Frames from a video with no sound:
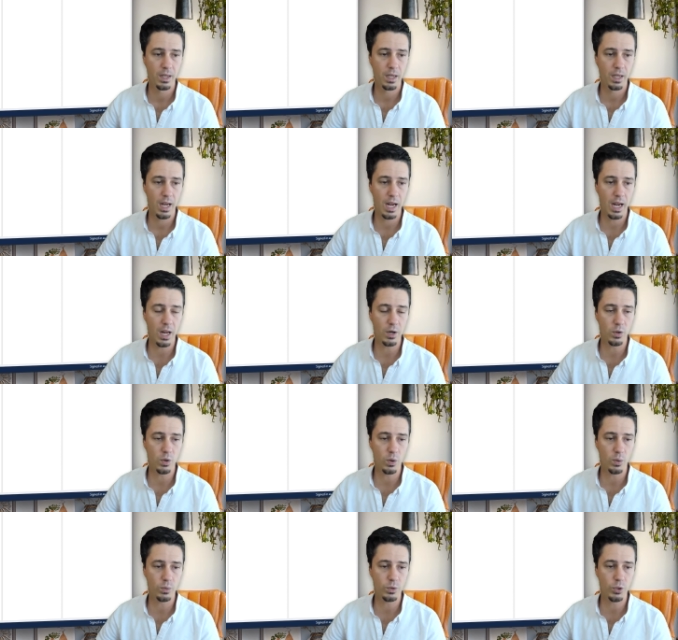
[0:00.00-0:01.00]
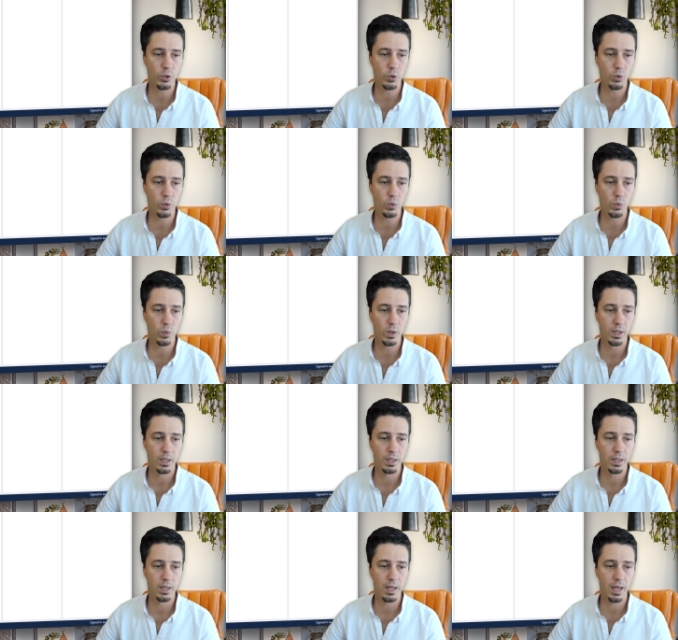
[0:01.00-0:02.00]
and go to
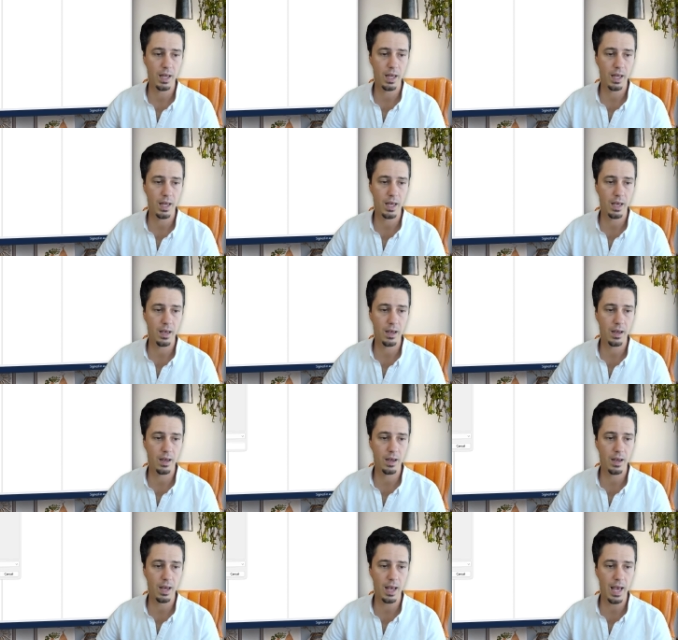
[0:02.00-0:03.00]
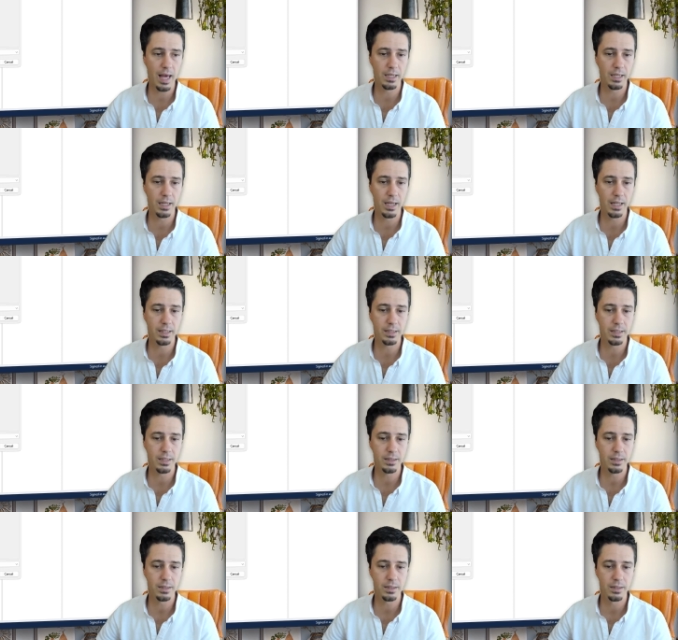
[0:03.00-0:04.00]
edit
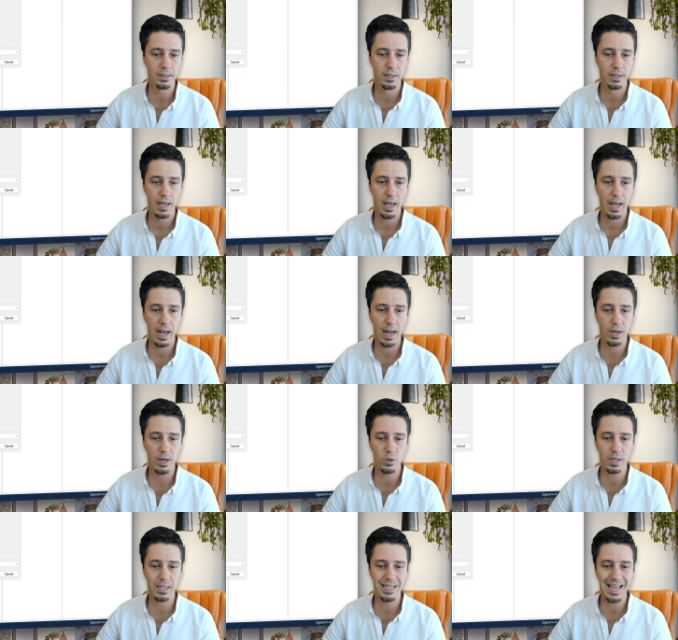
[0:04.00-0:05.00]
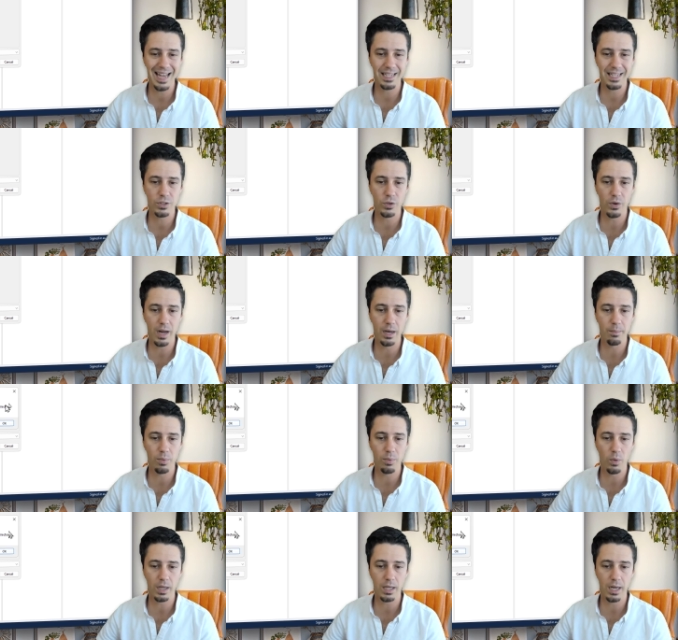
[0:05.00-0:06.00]
instance, and you can test your
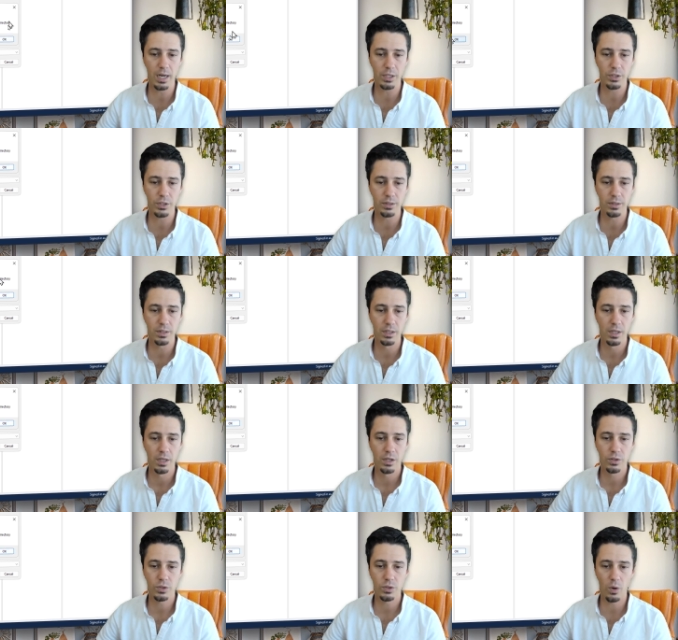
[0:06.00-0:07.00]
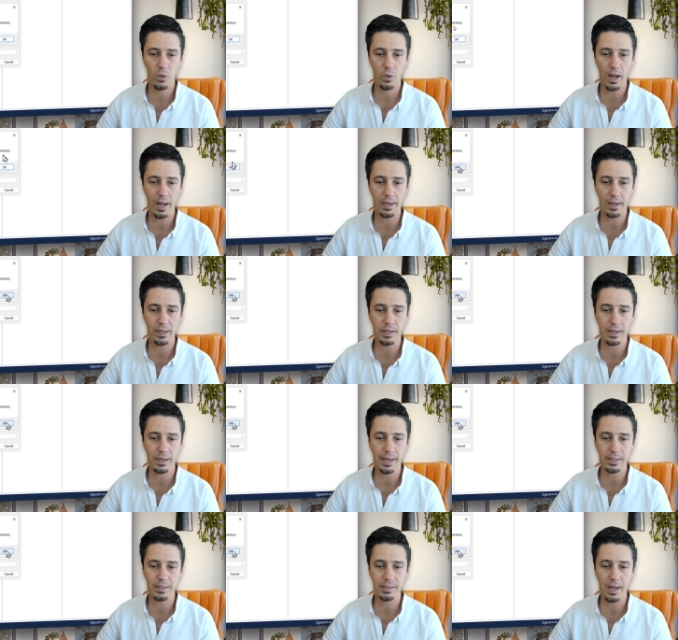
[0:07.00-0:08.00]
endpoint connections. So I can
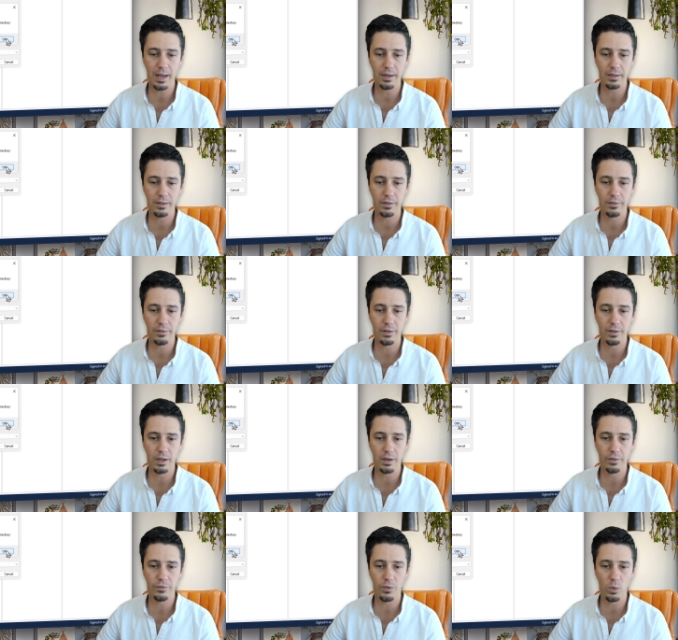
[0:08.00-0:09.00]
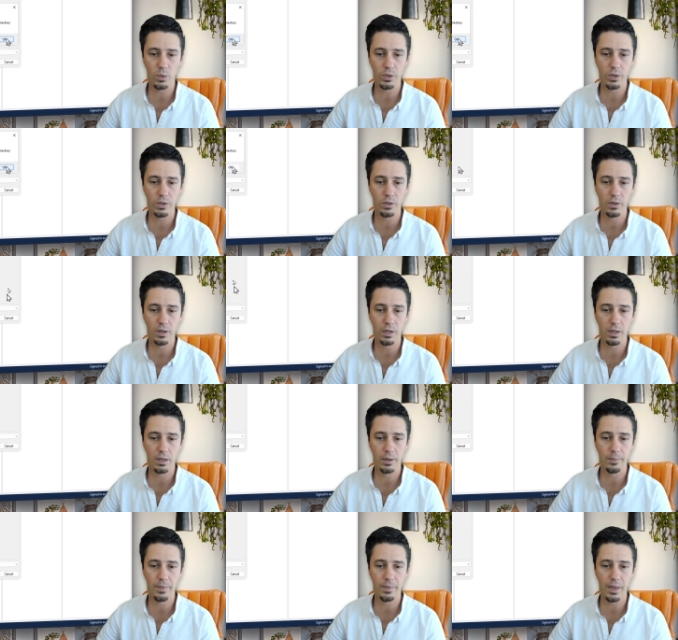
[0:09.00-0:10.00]
connect to that folder
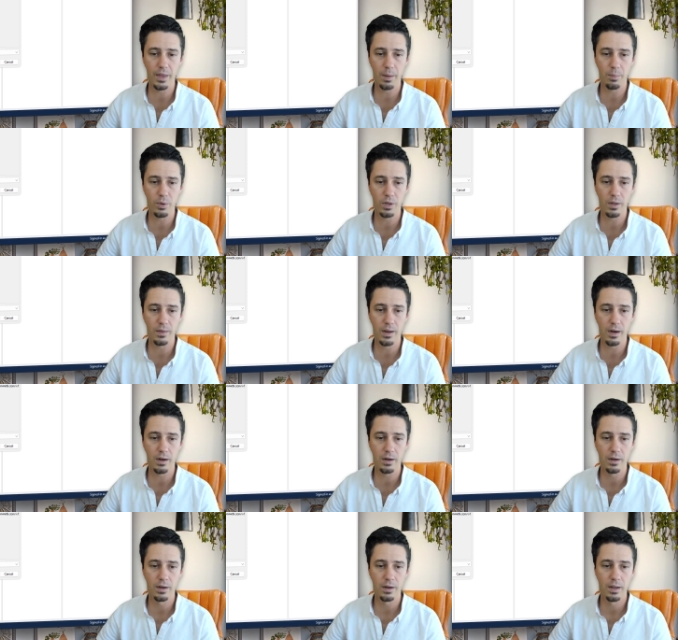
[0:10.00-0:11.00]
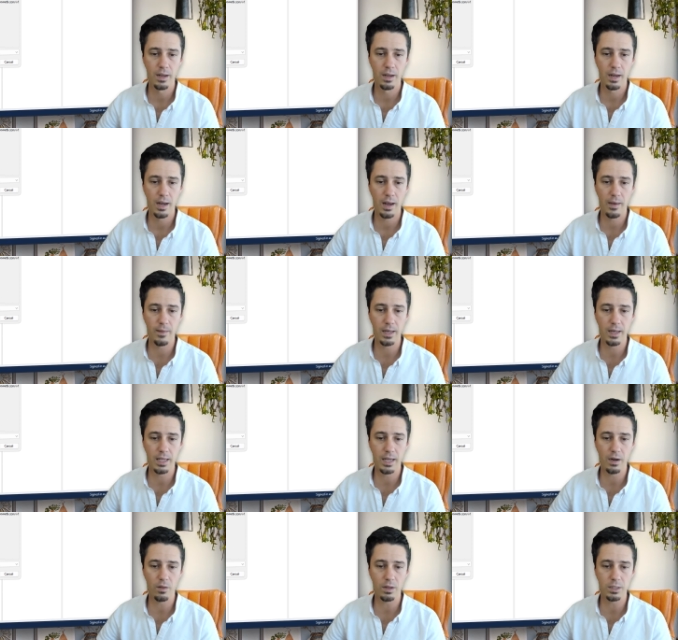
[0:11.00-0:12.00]
that I put in there. And then
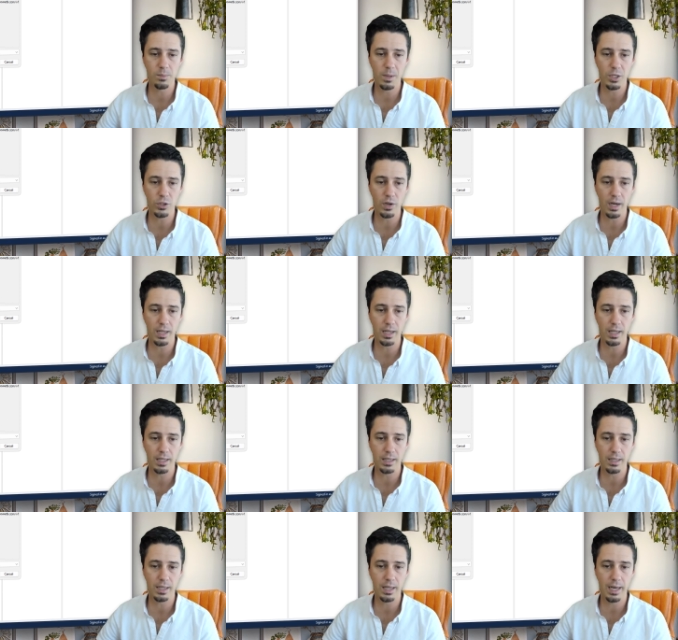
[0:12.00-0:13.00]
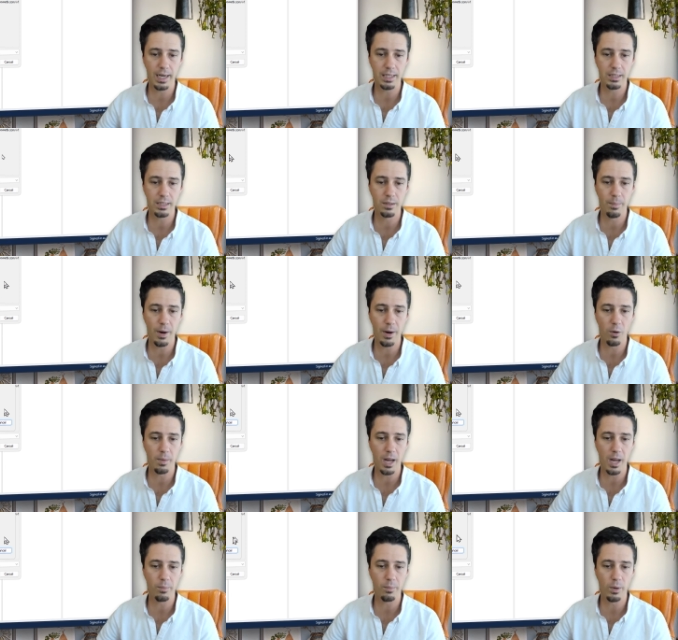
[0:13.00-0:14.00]
here, let's make sure I can get connected to Power
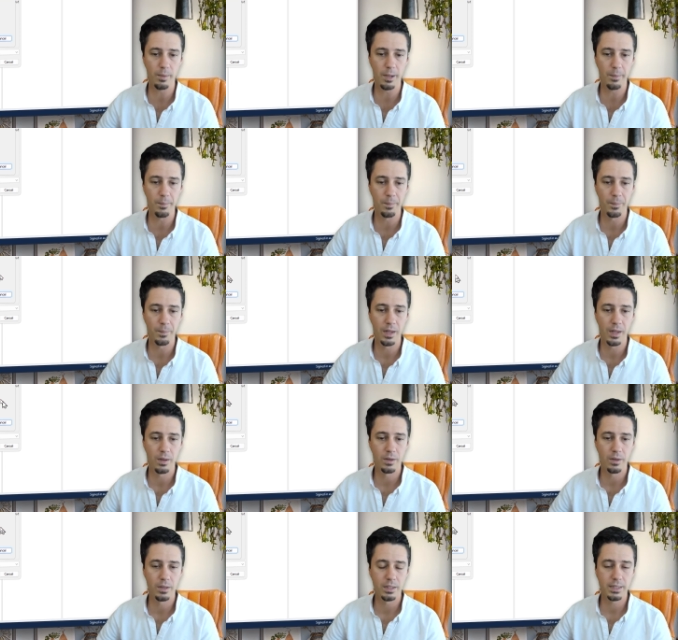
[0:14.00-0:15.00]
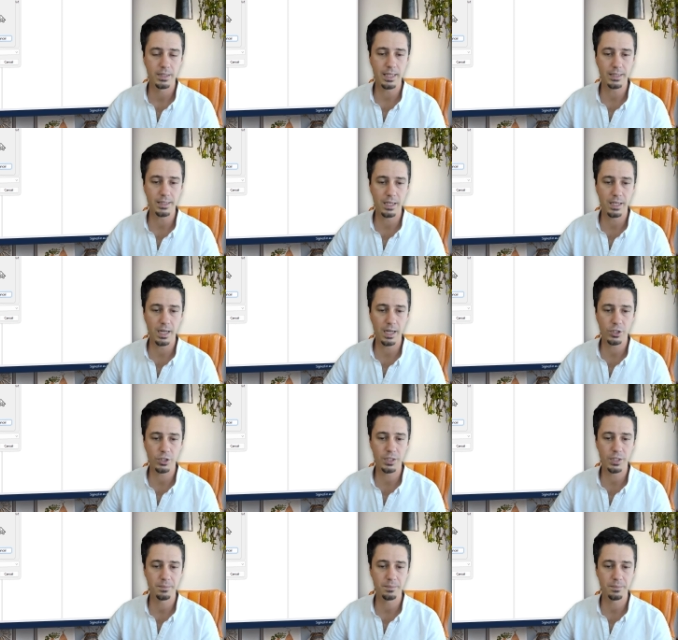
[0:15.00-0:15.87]
BI Premium. Test connection.